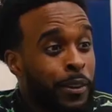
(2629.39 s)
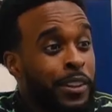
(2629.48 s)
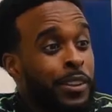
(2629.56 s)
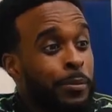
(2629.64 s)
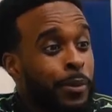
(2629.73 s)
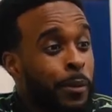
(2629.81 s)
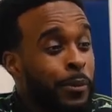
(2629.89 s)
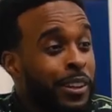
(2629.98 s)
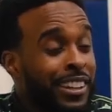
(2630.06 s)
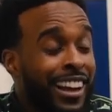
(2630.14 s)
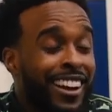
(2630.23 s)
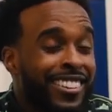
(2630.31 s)
played in the Premier
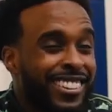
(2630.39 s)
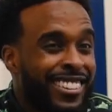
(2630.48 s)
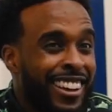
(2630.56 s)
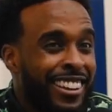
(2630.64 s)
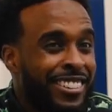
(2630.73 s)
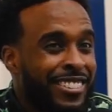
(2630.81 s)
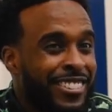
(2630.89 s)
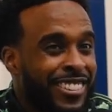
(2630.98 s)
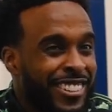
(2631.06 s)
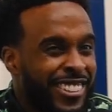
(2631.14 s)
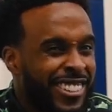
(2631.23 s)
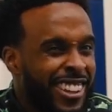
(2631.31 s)
League outside of
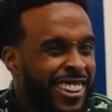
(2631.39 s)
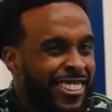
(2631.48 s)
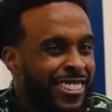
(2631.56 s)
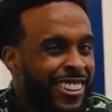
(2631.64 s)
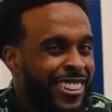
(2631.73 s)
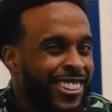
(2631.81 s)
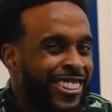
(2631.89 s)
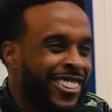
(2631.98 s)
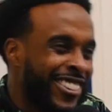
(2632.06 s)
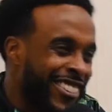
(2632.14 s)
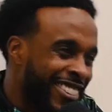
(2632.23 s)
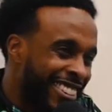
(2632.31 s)
Cristiano
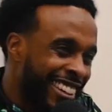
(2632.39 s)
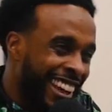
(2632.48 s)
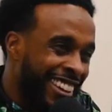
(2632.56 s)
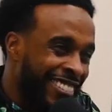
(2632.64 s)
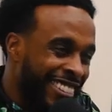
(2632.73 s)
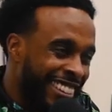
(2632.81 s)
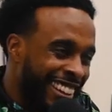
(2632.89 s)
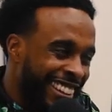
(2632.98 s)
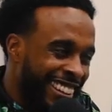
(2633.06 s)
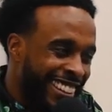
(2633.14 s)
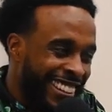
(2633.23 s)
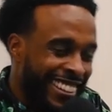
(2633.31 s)
Ronaldo. Gotta put
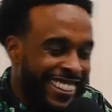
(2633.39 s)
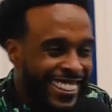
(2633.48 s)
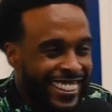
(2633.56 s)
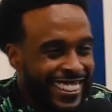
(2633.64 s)
that in there.